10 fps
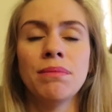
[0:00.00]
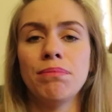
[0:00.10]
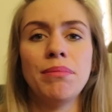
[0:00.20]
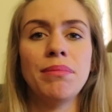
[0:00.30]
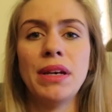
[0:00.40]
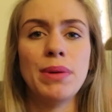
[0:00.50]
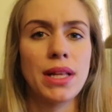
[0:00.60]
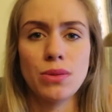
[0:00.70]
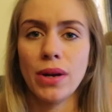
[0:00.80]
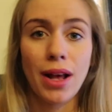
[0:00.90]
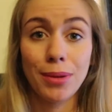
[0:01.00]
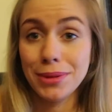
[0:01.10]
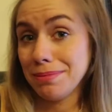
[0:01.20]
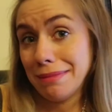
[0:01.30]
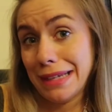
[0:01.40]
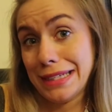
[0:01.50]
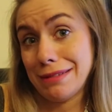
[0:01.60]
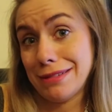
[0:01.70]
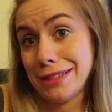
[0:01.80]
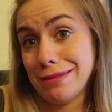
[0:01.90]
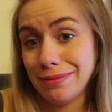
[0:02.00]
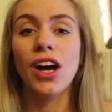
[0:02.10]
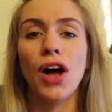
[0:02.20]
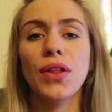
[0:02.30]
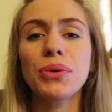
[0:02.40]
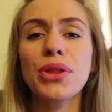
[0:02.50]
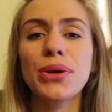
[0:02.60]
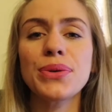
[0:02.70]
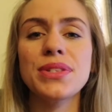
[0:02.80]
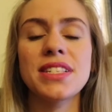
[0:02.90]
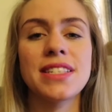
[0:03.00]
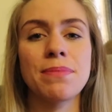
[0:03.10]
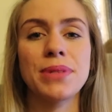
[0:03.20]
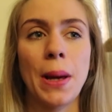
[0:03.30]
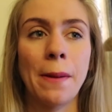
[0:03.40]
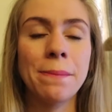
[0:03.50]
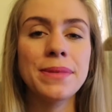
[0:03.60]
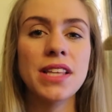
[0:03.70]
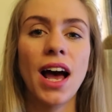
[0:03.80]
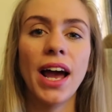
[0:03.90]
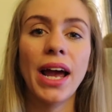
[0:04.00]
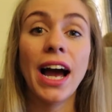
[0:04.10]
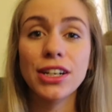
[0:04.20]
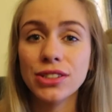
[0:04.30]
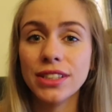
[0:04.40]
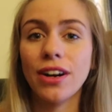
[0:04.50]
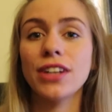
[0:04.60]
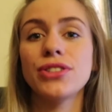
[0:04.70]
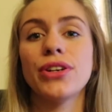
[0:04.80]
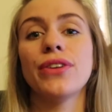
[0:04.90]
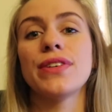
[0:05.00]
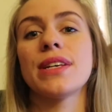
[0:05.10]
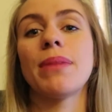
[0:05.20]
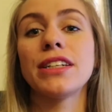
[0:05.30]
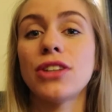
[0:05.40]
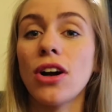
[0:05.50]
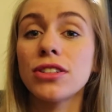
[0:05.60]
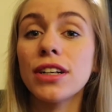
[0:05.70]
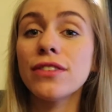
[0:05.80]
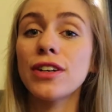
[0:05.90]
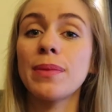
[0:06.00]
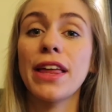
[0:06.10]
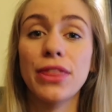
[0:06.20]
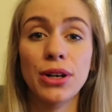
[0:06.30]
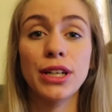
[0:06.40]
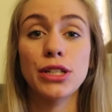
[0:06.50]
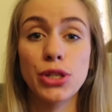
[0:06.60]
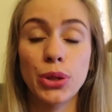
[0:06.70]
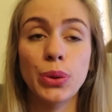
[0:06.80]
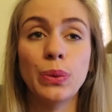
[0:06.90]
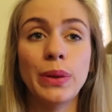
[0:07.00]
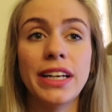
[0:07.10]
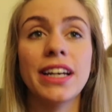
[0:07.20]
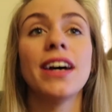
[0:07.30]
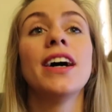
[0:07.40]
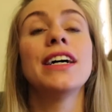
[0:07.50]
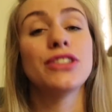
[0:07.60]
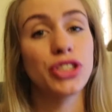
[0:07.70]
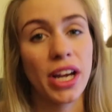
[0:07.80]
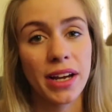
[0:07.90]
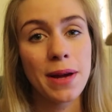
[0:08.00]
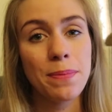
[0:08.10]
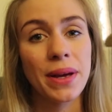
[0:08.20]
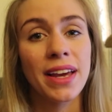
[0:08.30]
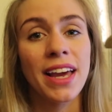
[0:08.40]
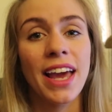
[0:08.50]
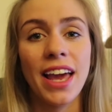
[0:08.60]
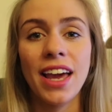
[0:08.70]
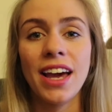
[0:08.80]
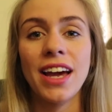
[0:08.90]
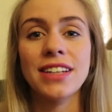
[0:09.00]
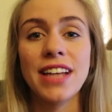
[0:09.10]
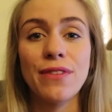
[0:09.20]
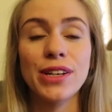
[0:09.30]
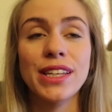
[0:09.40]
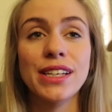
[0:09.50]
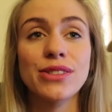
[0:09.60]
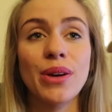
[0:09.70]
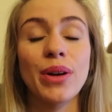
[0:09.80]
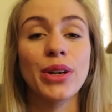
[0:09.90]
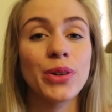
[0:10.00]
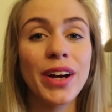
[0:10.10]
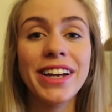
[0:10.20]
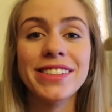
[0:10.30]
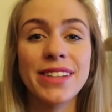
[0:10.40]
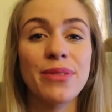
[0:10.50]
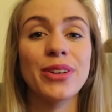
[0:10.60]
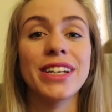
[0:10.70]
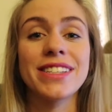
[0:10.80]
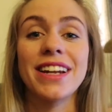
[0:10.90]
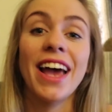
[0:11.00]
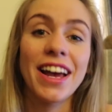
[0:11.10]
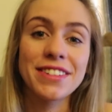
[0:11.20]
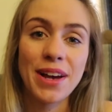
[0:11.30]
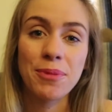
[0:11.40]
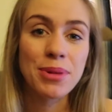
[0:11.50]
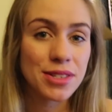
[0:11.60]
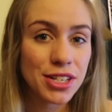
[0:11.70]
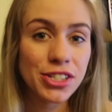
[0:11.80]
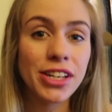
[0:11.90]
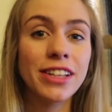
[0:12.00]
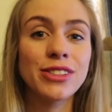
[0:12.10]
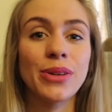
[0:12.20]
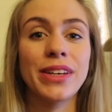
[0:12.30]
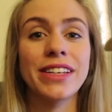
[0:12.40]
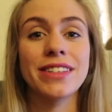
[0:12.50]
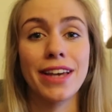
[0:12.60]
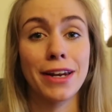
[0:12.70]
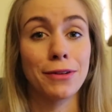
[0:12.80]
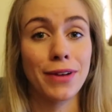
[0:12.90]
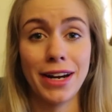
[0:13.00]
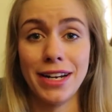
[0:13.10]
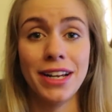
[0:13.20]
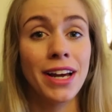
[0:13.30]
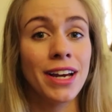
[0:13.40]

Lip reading: maybe that's what helped. I don't know. Along with those symptoms, I actually got to go visit my doctor for my 32-week checkup, and everything is going great. Zephyr is in head down position, so he is getting ready